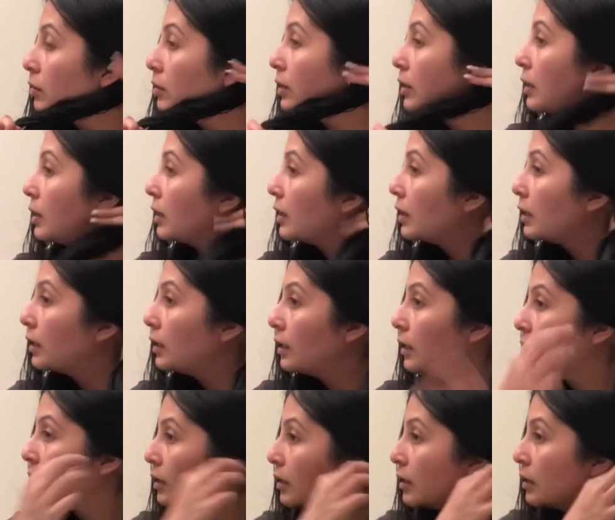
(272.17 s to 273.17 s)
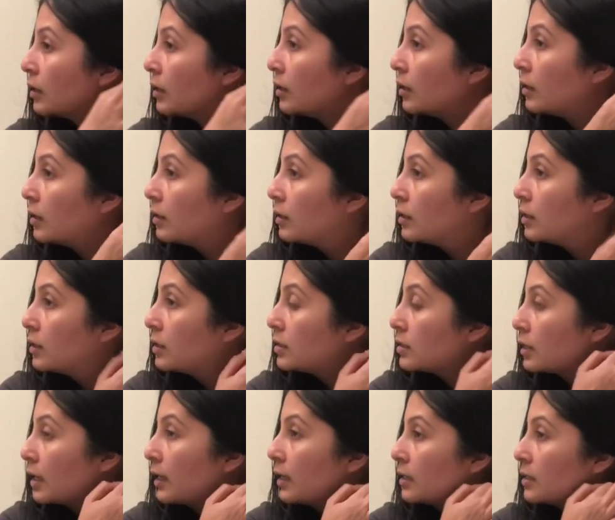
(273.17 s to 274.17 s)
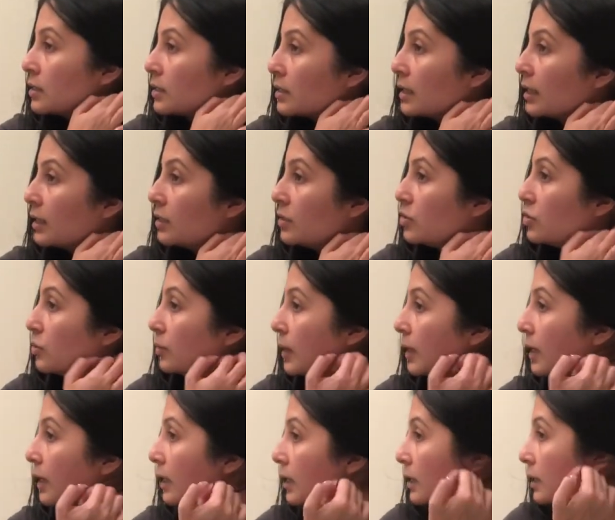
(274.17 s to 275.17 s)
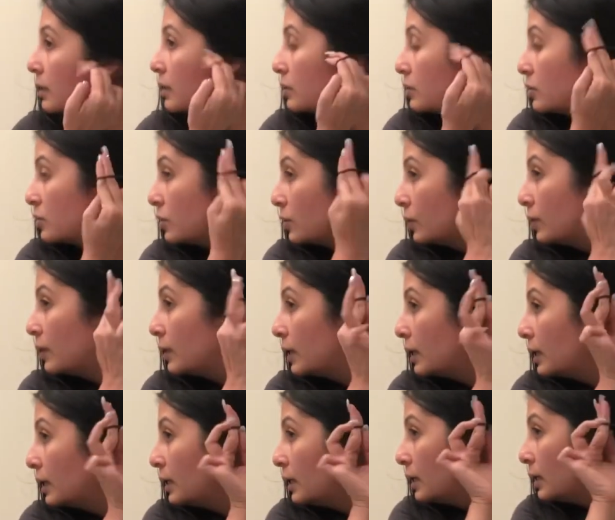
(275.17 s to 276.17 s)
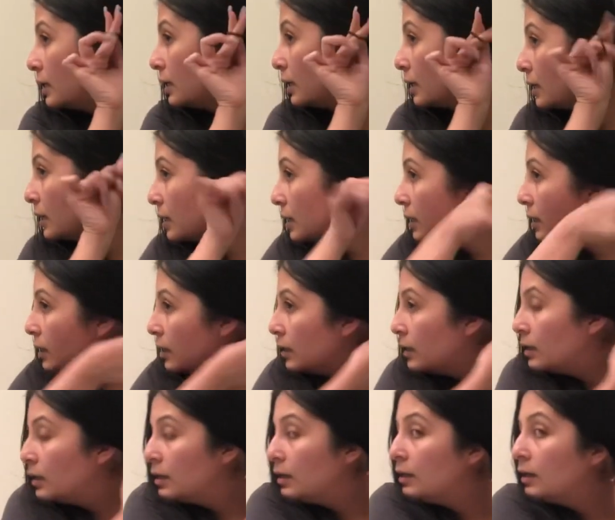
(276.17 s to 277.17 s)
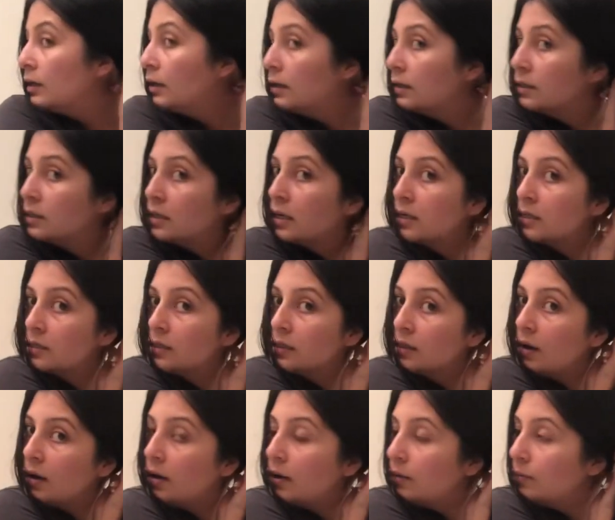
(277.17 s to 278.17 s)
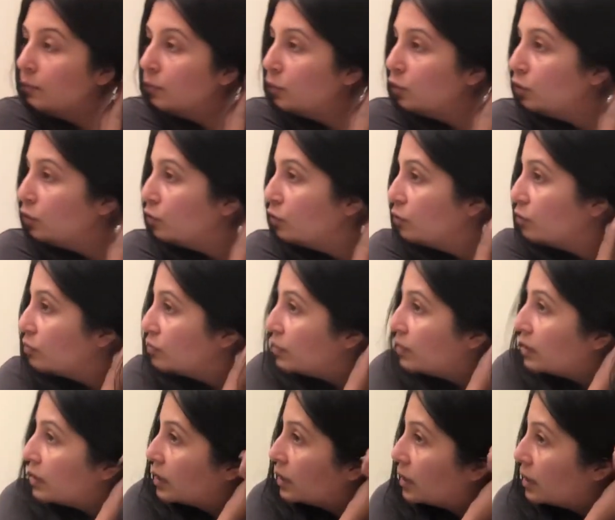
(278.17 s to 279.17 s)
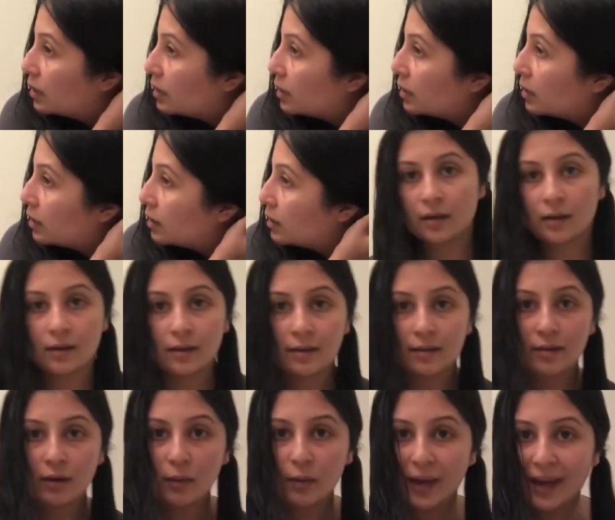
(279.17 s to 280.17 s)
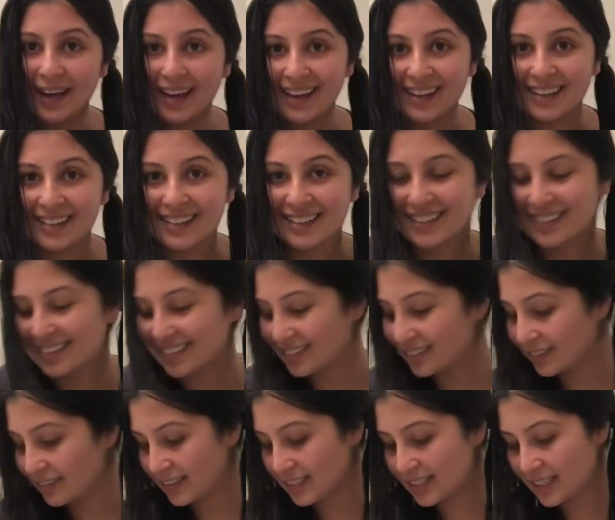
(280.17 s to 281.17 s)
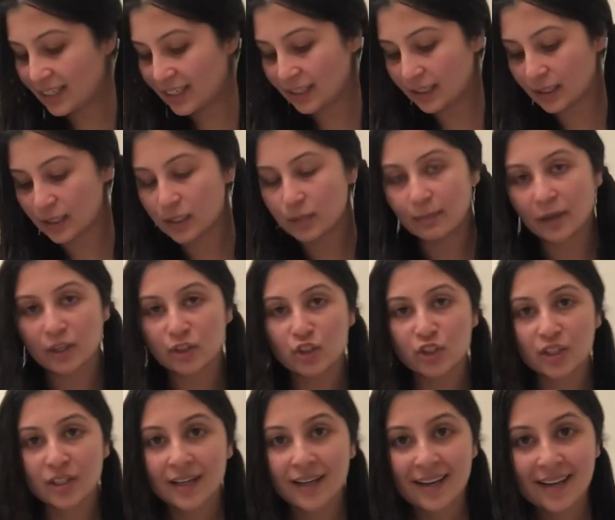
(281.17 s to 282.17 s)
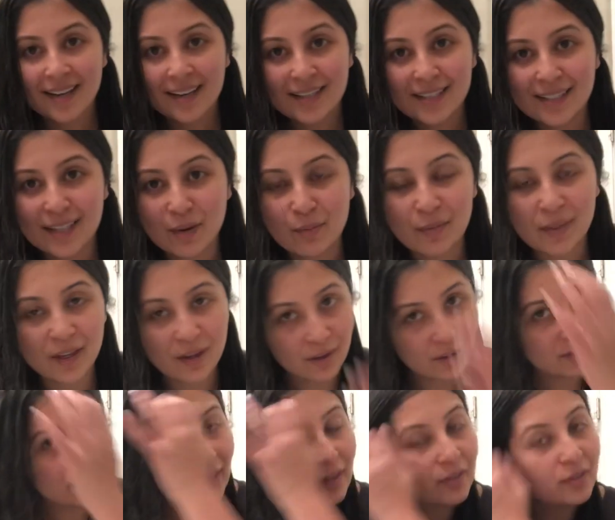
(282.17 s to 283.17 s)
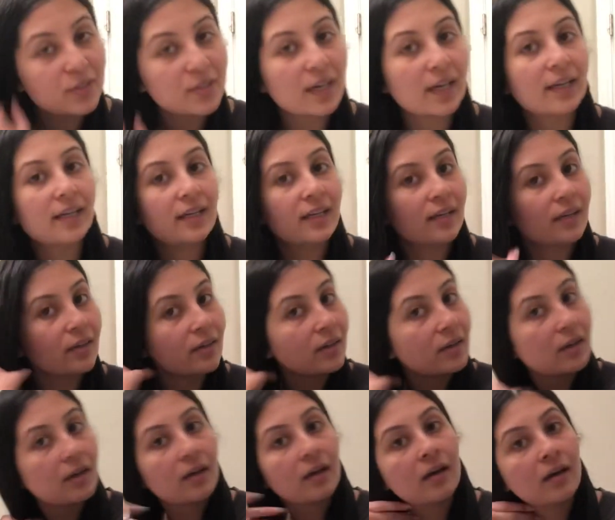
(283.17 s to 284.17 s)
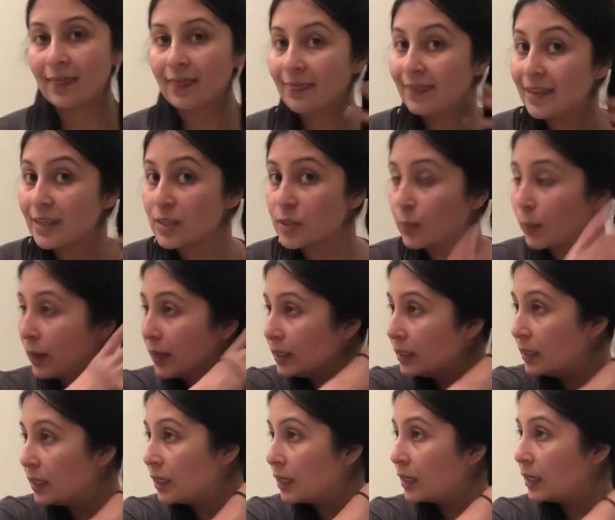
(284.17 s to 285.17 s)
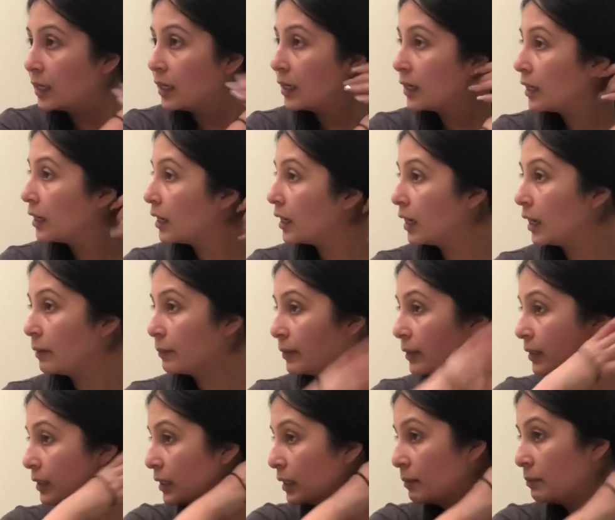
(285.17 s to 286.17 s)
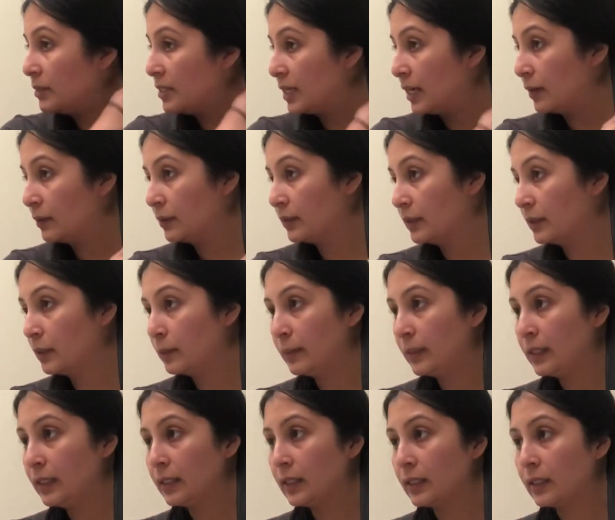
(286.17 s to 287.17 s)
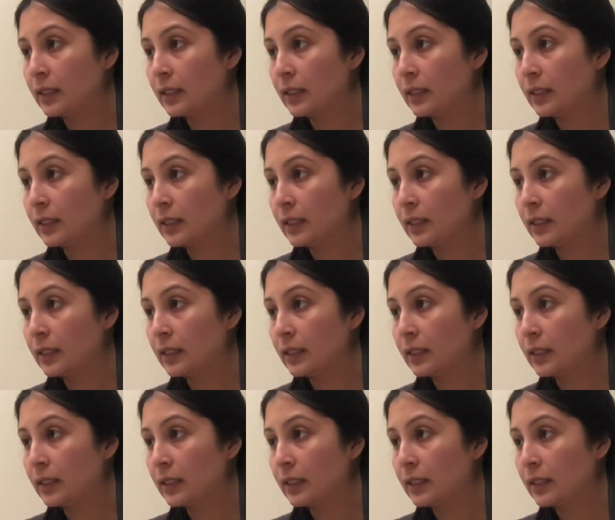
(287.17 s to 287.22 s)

Okay, tight as you can so that it does not move. Okay, ridiculous much. Same thing on the other side here. This one, I'm gonna come down a little bit.